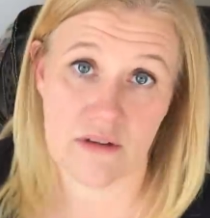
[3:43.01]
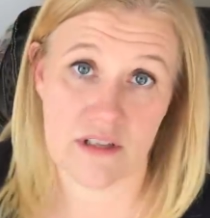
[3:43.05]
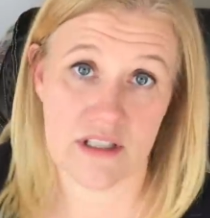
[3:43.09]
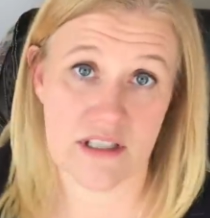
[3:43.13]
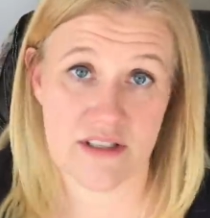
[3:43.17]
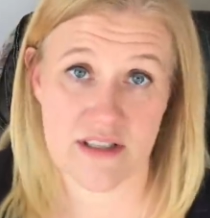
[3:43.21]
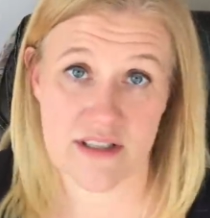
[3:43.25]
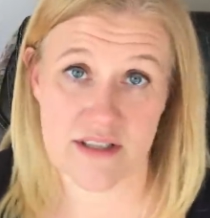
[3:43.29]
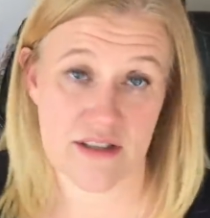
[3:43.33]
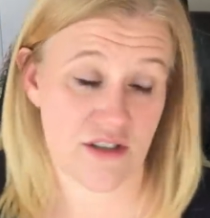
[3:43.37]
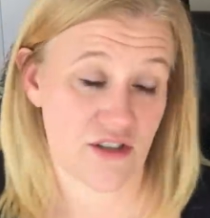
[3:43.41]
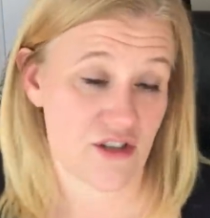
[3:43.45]

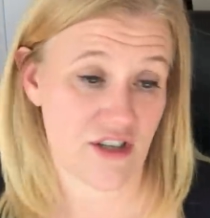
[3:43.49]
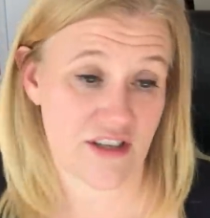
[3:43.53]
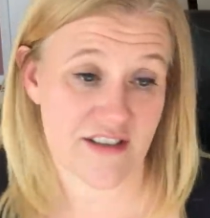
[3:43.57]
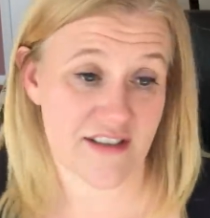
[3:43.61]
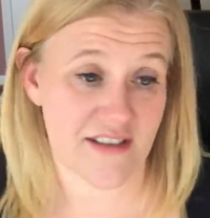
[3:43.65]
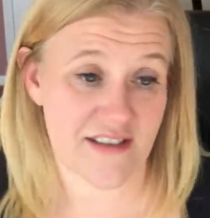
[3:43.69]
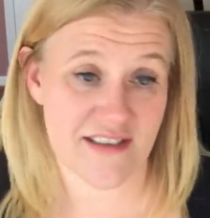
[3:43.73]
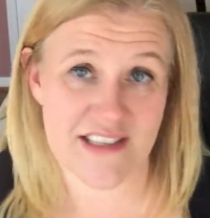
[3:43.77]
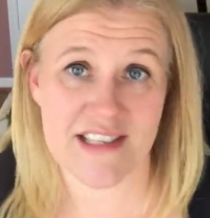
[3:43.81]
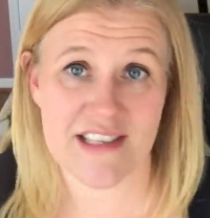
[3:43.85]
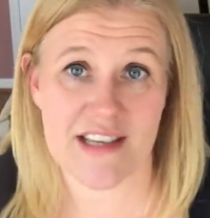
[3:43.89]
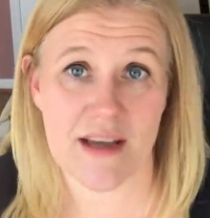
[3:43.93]
this is
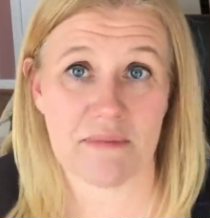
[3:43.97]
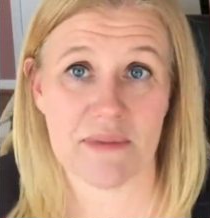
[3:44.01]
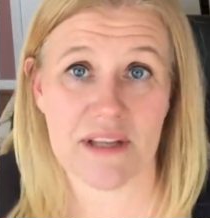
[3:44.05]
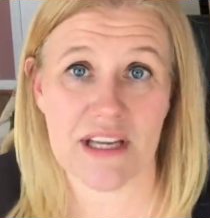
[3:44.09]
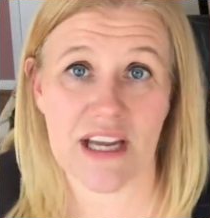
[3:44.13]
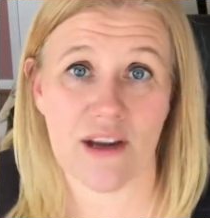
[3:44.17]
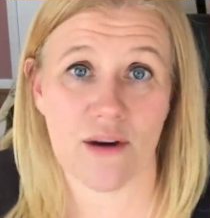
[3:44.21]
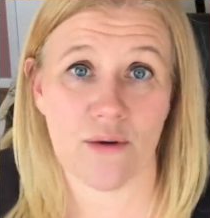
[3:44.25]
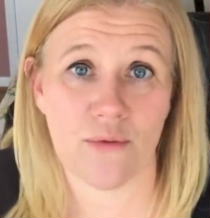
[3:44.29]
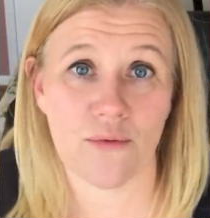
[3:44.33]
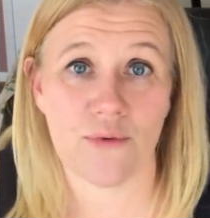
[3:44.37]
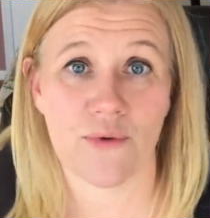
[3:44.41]
just
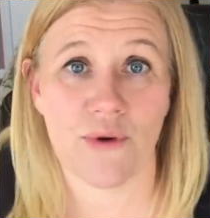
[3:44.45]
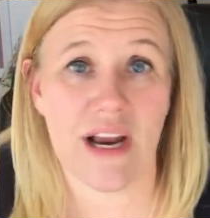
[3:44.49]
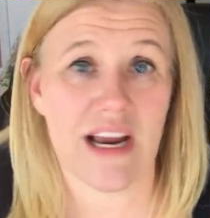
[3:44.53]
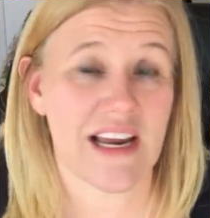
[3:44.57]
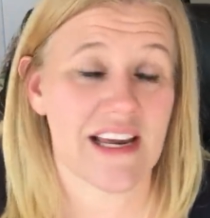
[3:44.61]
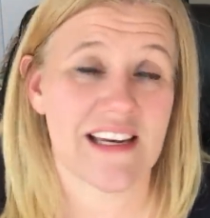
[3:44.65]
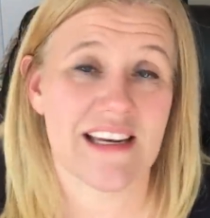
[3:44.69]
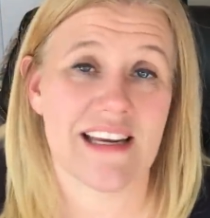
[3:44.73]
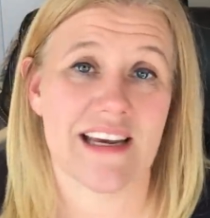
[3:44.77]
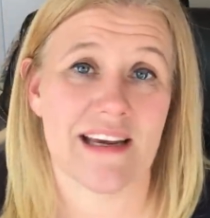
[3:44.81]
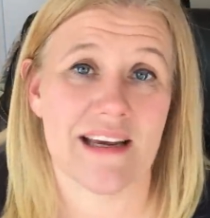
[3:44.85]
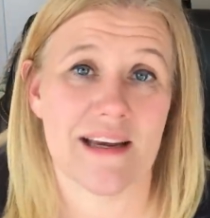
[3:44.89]
something
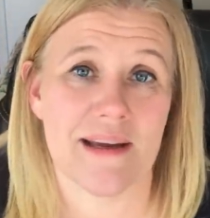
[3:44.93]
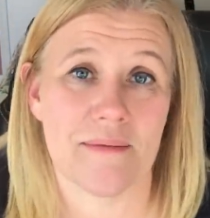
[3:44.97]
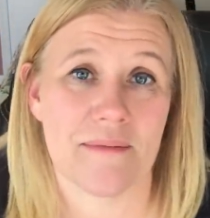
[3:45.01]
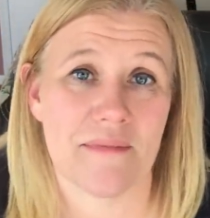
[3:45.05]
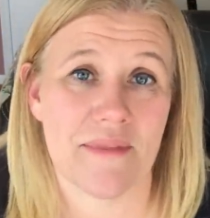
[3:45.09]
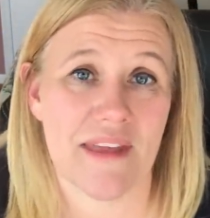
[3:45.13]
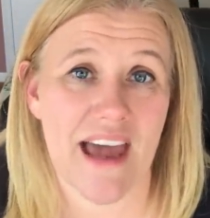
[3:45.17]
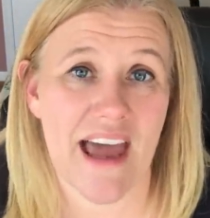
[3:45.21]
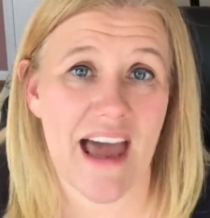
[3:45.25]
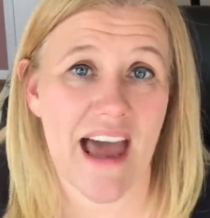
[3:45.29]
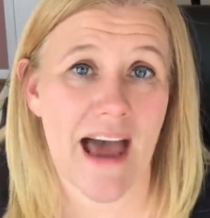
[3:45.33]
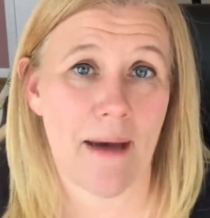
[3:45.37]
random
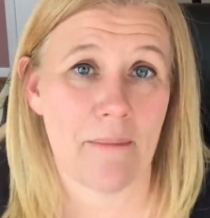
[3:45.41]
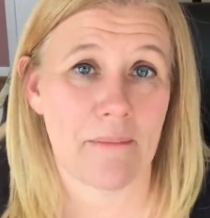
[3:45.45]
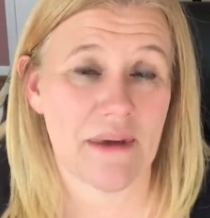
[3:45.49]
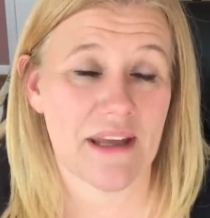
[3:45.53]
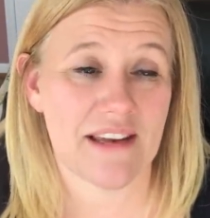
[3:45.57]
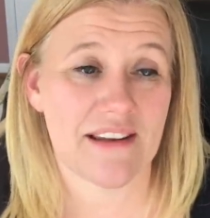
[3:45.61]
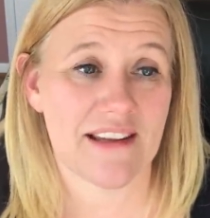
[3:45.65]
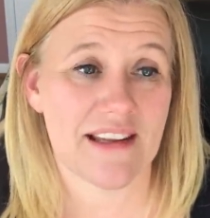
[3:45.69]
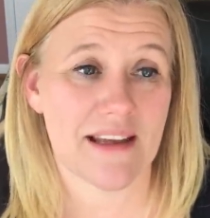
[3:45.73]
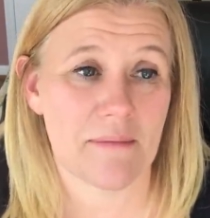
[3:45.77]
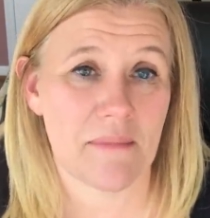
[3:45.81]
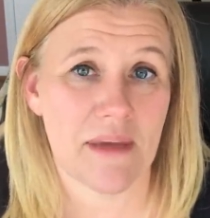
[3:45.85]
that
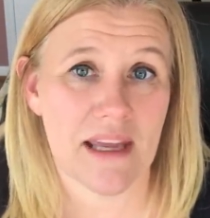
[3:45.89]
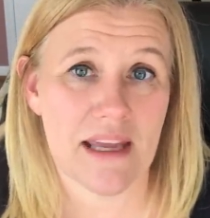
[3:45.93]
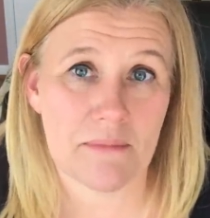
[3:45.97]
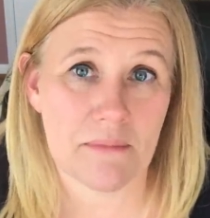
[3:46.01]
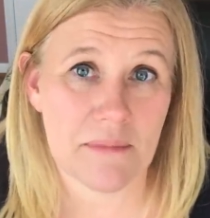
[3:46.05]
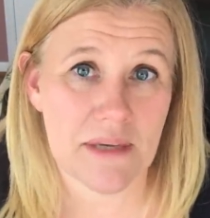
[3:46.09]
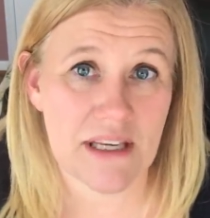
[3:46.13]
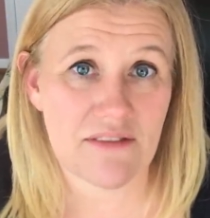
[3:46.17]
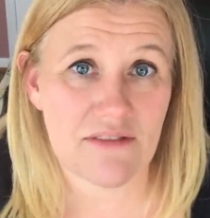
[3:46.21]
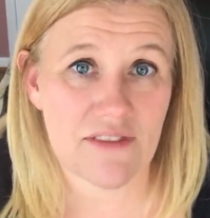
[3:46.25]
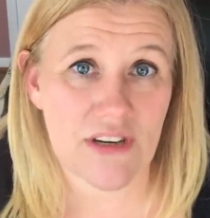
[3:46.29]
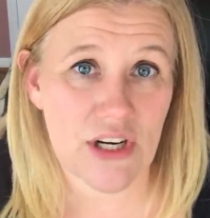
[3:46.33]
happened that made
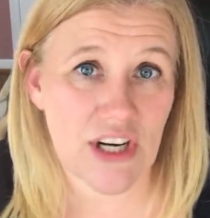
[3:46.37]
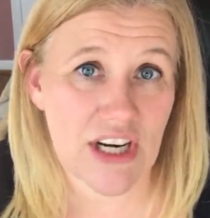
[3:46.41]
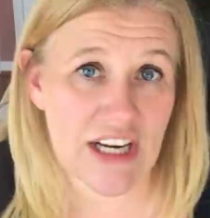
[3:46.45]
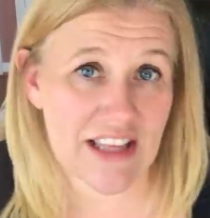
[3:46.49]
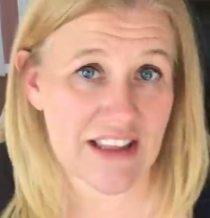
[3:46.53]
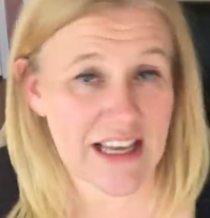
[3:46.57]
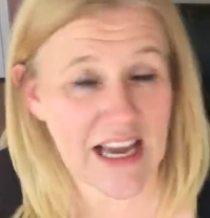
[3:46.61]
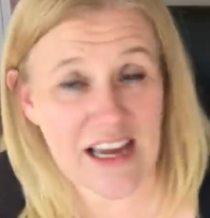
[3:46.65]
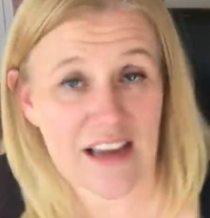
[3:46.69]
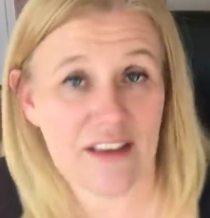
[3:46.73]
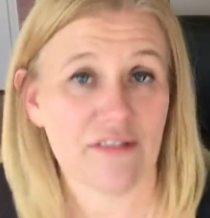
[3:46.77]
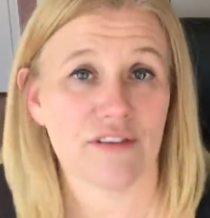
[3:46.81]
me very
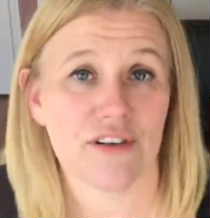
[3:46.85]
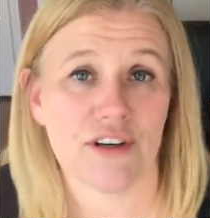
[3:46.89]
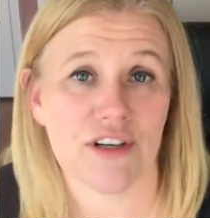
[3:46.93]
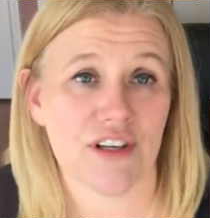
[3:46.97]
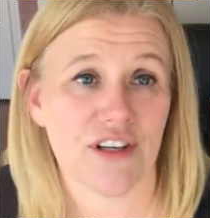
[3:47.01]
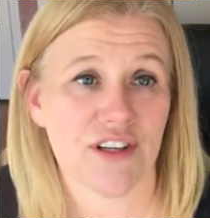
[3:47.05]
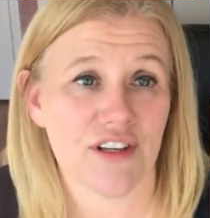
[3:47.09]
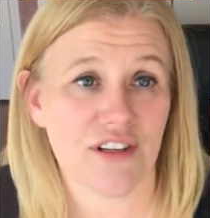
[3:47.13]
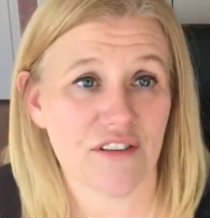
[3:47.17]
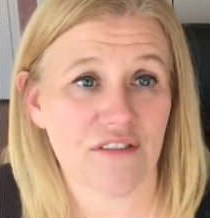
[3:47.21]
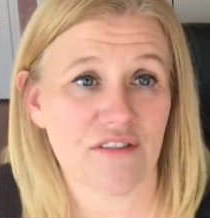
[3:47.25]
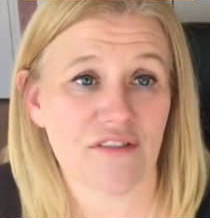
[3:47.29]

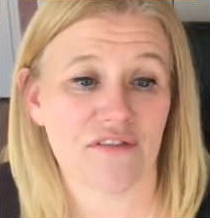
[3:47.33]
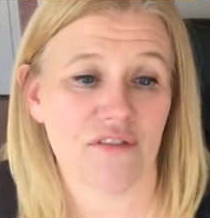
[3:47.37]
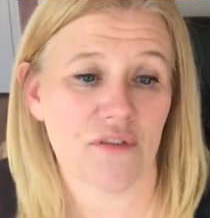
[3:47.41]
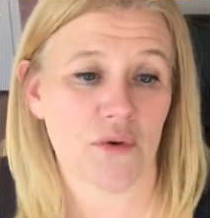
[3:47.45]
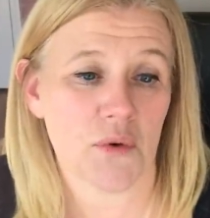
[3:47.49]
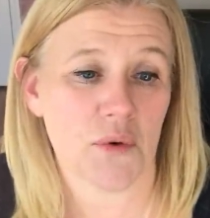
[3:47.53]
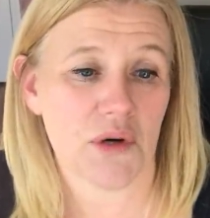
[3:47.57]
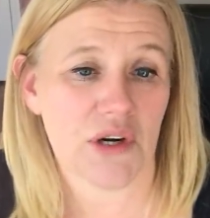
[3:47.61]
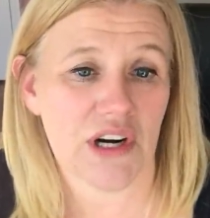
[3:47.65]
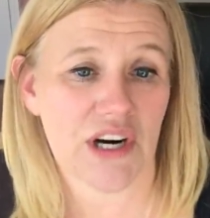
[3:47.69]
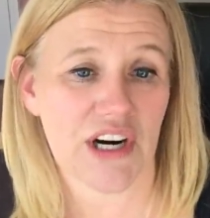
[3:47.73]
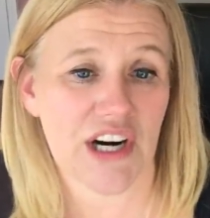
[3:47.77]
thankful
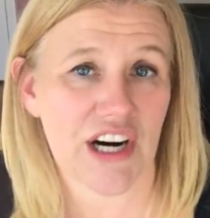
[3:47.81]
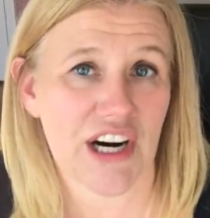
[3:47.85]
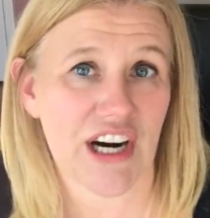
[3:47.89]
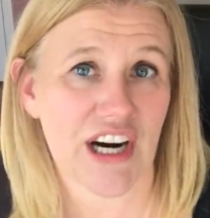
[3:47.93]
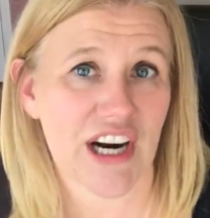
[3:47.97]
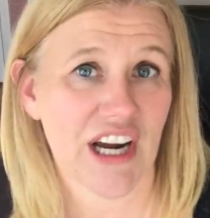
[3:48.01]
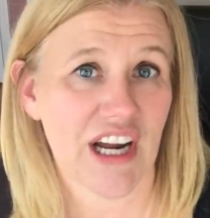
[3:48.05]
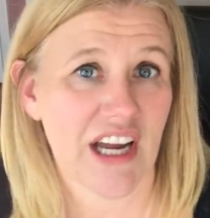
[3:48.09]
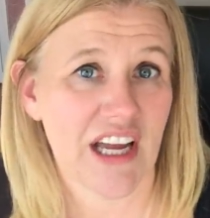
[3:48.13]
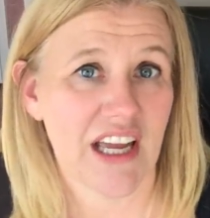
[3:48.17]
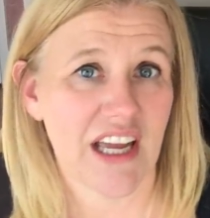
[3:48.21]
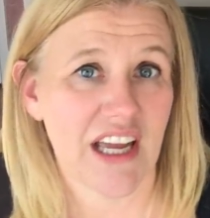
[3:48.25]
for